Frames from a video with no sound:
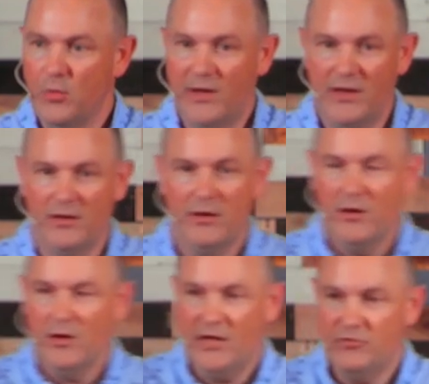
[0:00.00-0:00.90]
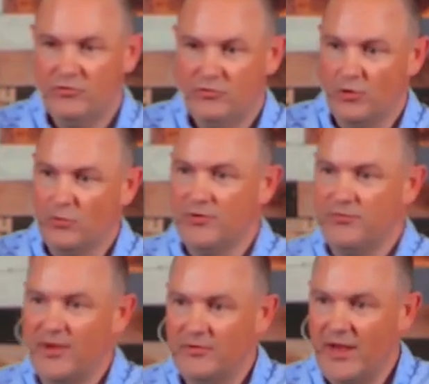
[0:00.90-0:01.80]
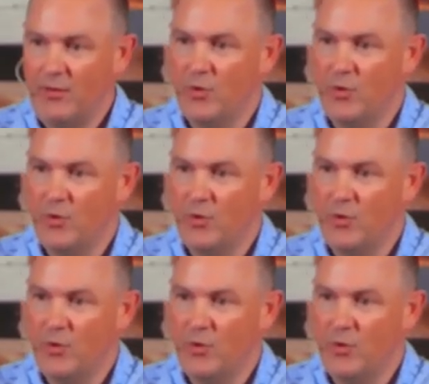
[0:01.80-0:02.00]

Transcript: We can, as Joseph says, hey,